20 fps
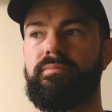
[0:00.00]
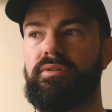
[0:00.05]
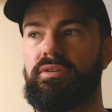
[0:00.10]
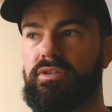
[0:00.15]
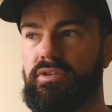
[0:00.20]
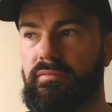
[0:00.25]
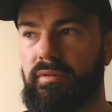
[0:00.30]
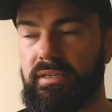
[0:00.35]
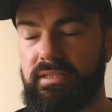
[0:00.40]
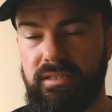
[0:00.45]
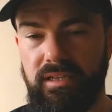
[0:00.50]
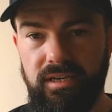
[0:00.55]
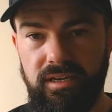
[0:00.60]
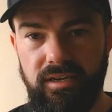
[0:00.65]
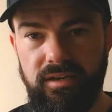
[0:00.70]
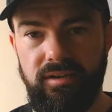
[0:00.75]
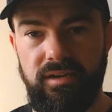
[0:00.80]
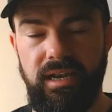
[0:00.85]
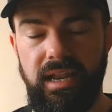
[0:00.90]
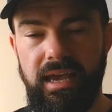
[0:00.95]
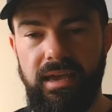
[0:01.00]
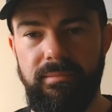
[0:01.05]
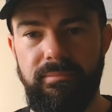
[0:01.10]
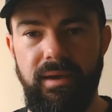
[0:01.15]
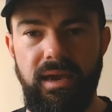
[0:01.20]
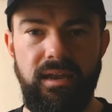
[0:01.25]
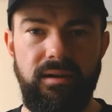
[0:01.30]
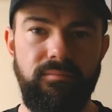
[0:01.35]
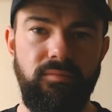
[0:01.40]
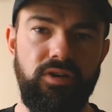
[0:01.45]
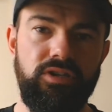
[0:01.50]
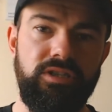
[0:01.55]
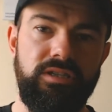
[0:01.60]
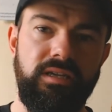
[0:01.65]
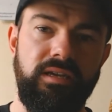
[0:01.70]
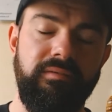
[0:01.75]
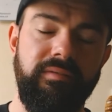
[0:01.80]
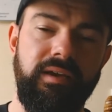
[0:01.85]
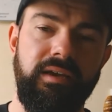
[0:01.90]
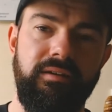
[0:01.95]
it wasn't like I could lay in bed and watch
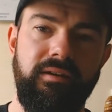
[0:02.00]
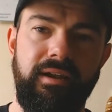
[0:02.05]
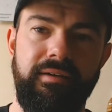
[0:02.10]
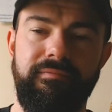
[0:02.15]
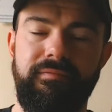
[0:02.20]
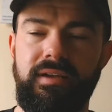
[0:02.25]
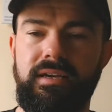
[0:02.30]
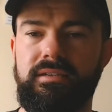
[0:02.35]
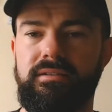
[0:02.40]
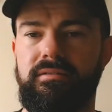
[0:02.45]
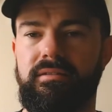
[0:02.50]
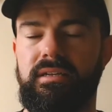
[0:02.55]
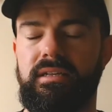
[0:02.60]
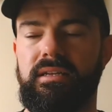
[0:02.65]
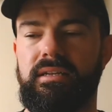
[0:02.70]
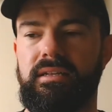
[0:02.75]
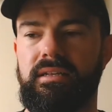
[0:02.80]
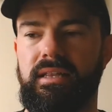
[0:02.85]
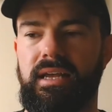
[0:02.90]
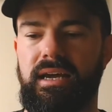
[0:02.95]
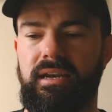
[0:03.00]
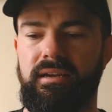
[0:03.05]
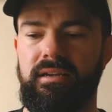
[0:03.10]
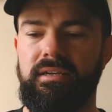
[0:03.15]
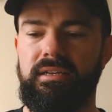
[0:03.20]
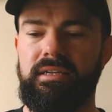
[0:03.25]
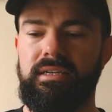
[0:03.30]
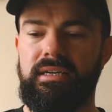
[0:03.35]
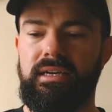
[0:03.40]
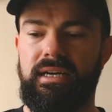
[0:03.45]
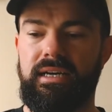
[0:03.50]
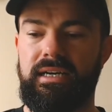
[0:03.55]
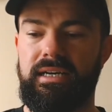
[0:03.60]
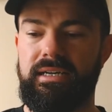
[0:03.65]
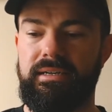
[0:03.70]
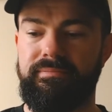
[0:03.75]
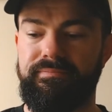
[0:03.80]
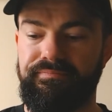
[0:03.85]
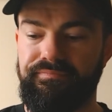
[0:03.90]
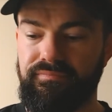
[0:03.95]
TV or Netflix or anything like that.
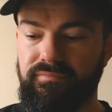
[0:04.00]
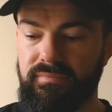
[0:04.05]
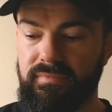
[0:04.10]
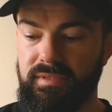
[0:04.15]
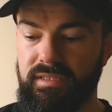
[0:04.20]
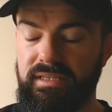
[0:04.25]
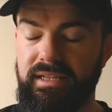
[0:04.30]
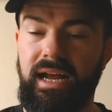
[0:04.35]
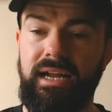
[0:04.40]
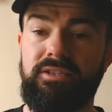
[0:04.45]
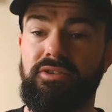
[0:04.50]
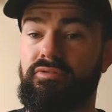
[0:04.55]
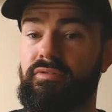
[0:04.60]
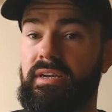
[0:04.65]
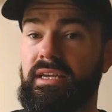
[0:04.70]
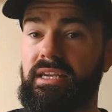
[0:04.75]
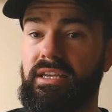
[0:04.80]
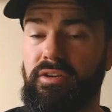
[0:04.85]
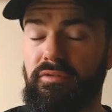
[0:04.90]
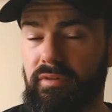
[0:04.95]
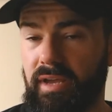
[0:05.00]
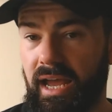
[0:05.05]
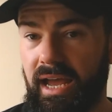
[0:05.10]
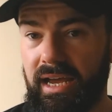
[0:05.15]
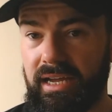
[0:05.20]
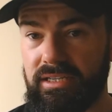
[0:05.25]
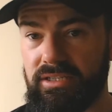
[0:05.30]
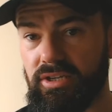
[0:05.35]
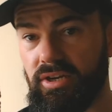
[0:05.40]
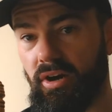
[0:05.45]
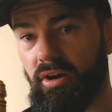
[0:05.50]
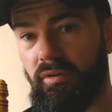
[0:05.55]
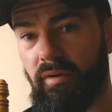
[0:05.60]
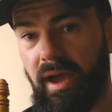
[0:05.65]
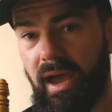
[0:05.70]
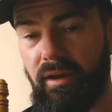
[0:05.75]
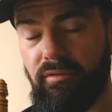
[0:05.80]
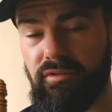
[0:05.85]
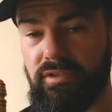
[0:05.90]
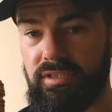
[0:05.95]
Naturally, you can't go
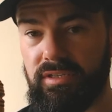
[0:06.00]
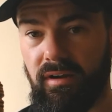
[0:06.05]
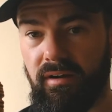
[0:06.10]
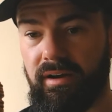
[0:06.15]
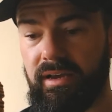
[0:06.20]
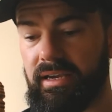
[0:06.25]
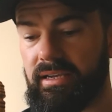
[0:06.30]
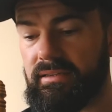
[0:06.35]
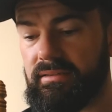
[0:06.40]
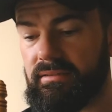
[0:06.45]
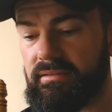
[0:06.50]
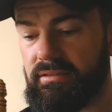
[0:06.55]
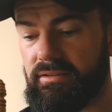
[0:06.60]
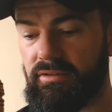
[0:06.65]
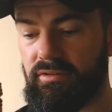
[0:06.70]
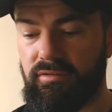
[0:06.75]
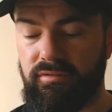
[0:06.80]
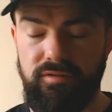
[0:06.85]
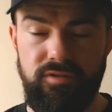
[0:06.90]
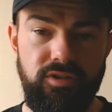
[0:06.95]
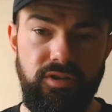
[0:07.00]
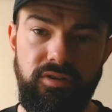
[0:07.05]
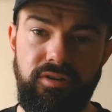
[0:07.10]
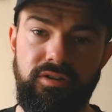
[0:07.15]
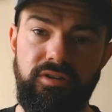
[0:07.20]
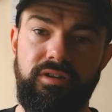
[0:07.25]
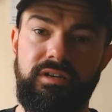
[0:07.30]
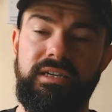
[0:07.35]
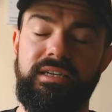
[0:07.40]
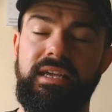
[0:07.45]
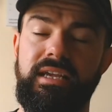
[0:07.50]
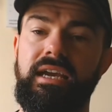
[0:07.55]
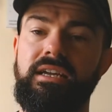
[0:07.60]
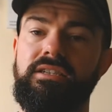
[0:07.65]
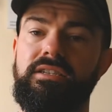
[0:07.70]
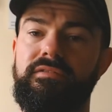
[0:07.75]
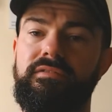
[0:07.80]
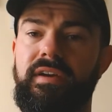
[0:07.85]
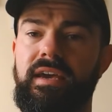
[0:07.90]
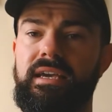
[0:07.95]
outside during your
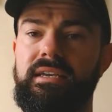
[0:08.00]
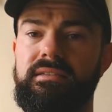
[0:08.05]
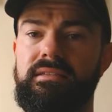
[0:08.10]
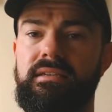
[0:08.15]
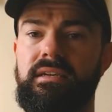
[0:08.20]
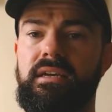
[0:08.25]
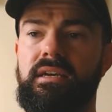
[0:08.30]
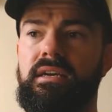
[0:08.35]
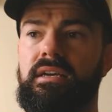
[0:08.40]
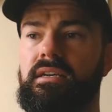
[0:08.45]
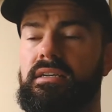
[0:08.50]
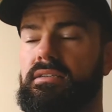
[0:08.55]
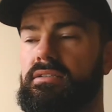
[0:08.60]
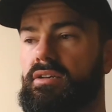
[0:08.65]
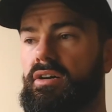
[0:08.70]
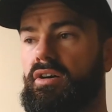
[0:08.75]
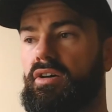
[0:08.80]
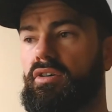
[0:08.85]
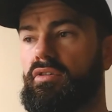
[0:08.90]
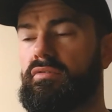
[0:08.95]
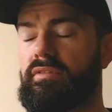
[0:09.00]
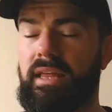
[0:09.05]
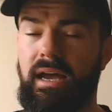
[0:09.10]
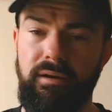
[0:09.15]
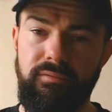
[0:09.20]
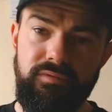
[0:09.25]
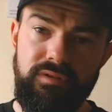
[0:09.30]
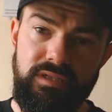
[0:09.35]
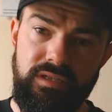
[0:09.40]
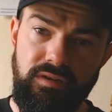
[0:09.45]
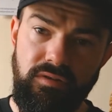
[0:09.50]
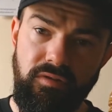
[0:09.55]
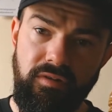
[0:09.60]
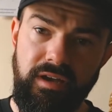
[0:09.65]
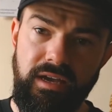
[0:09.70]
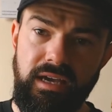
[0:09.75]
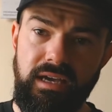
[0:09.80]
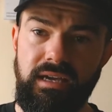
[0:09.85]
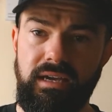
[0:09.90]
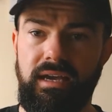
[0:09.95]
contagious phase. So that was
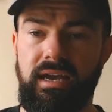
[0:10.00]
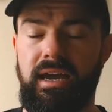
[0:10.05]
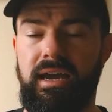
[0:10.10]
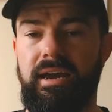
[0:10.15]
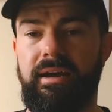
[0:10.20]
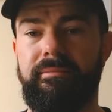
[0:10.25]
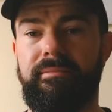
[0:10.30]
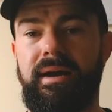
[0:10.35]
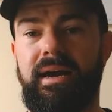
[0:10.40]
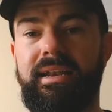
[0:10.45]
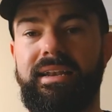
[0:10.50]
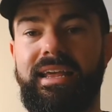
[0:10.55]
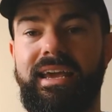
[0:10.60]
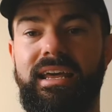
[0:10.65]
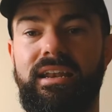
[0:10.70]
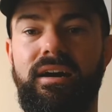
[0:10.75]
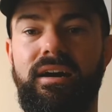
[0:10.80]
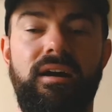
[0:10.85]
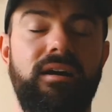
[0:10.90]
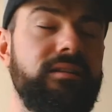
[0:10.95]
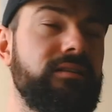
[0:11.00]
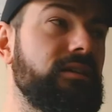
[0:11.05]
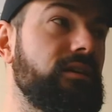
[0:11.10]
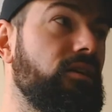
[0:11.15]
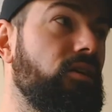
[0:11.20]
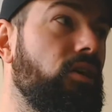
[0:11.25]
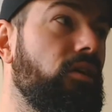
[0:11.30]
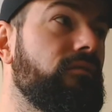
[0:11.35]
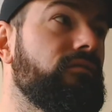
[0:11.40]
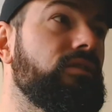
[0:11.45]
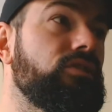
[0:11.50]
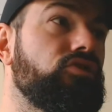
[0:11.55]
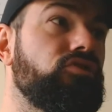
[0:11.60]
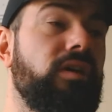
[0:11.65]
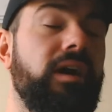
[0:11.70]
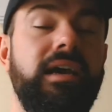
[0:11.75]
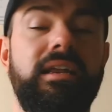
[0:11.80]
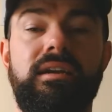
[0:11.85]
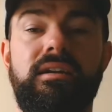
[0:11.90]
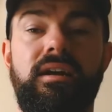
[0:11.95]
annoying. And then of the
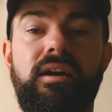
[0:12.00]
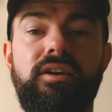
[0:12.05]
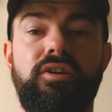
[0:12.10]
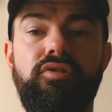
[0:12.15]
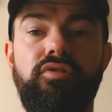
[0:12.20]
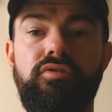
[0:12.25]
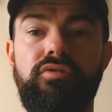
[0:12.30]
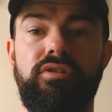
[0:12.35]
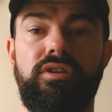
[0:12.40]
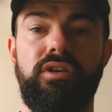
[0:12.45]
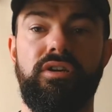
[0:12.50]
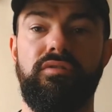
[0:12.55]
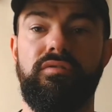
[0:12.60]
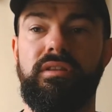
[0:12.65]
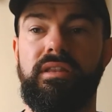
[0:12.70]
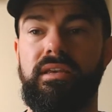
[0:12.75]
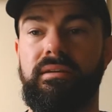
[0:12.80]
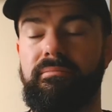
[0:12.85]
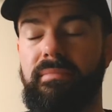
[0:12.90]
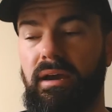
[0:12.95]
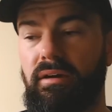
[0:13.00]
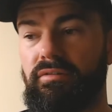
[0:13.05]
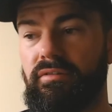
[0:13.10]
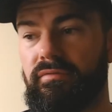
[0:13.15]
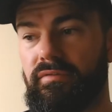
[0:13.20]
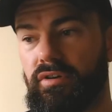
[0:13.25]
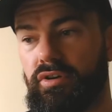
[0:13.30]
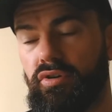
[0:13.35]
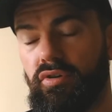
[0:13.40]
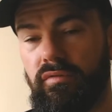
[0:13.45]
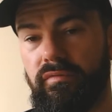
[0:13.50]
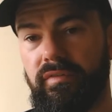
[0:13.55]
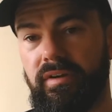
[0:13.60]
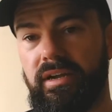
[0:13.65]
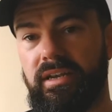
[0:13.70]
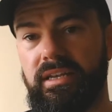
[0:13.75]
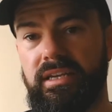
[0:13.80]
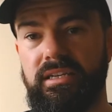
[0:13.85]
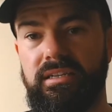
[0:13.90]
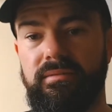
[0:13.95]
training I could do, the amount of recovery I
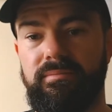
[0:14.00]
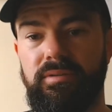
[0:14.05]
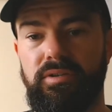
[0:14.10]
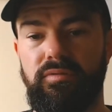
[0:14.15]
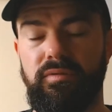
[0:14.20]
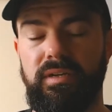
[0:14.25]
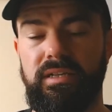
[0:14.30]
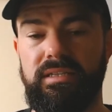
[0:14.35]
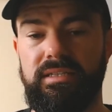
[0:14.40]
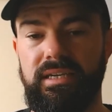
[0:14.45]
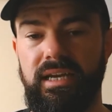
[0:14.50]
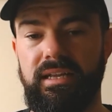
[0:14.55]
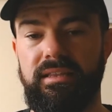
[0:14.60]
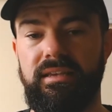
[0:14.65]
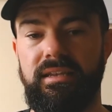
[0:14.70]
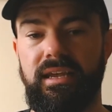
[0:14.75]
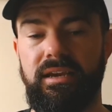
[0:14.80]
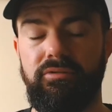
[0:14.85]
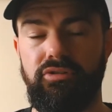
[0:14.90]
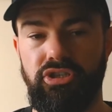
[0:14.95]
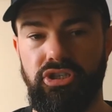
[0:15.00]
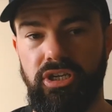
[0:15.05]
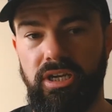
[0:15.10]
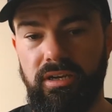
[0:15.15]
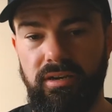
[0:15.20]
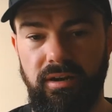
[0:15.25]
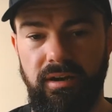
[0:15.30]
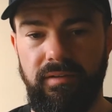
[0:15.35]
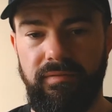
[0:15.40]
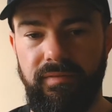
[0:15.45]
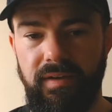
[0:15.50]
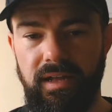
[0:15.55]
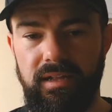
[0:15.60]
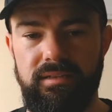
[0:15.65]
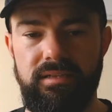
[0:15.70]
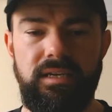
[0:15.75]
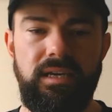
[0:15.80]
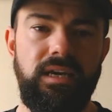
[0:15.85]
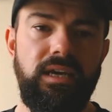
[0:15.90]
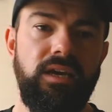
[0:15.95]
needed between sets and how shit I
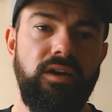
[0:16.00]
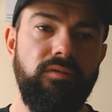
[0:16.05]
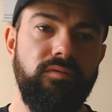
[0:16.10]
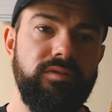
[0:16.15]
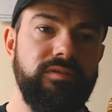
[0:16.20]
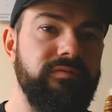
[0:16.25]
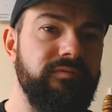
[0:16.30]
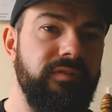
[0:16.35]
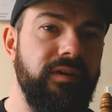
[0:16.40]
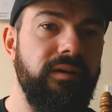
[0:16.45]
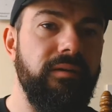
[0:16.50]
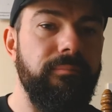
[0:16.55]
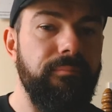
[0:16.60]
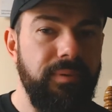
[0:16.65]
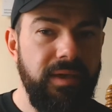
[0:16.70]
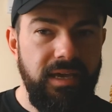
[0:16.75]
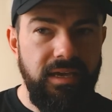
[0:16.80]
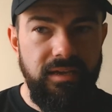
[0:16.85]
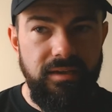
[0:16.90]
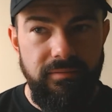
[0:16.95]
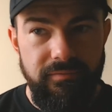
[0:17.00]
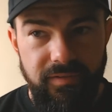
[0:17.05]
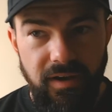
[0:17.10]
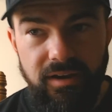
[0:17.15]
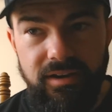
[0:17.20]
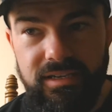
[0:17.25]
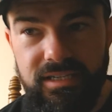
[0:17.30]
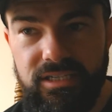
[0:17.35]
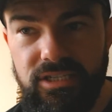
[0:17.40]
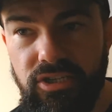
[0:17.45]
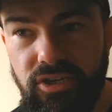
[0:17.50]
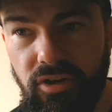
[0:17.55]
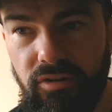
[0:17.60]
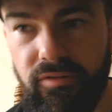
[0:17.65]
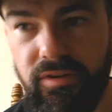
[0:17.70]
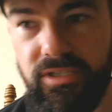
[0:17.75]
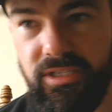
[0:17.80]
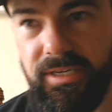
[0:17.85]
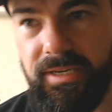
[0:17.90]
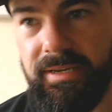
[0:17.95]
felt was very
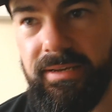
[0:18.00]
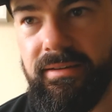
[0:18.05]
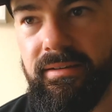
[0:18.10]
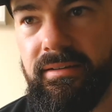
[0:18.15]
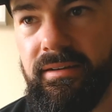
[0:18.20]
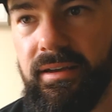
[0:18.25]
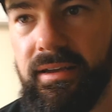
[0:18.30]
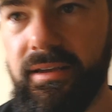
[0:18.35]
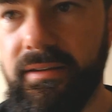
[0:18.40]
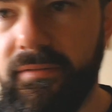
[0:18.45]
discouraging for